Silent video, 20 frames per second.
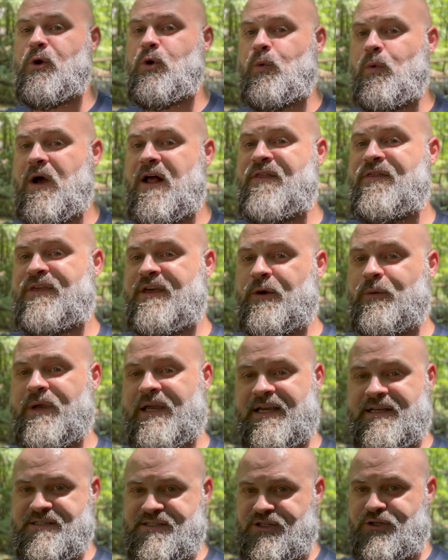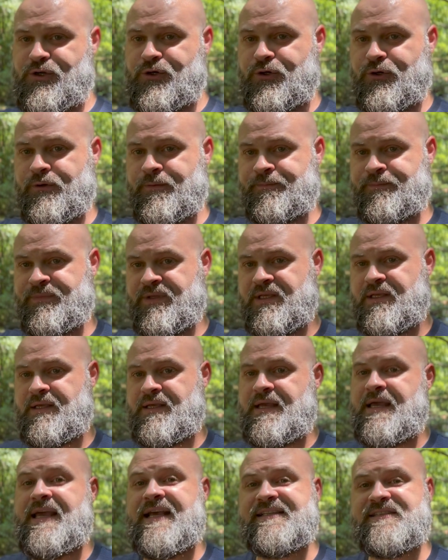one thing we can do,
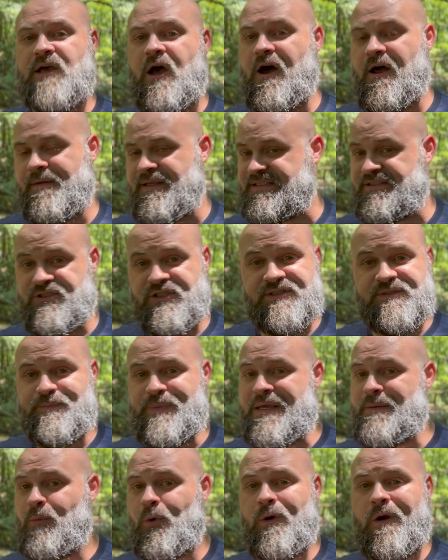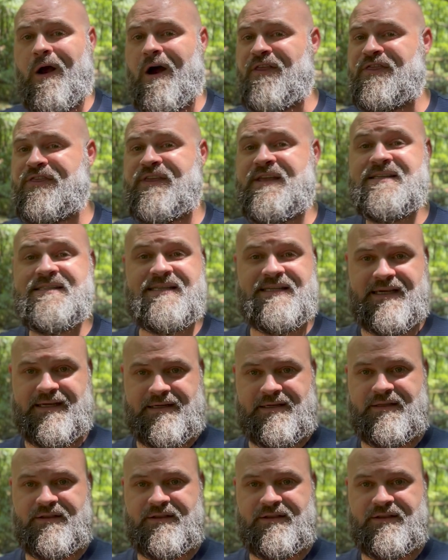is, is just be more authentic.